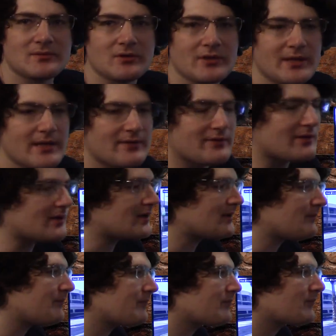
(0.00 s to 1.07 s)
looking at
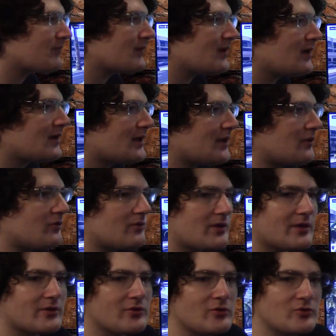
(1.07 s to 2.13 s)
the,
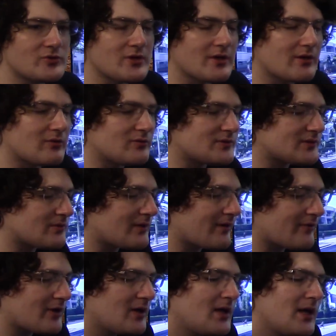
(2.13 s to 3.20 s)
news articles or
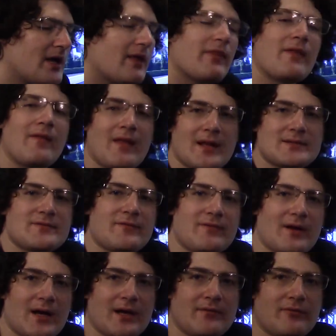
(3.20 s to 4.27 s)
whatever, then that's
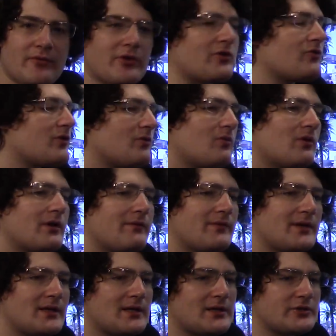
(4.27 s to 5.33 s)
fine for you. You won't
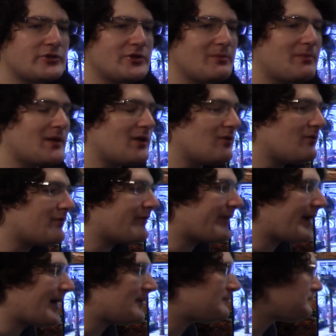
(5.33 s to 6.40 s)
even need a GPU for
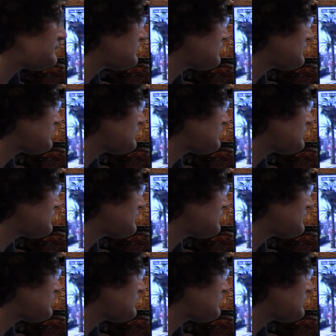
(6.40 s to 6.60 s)
that.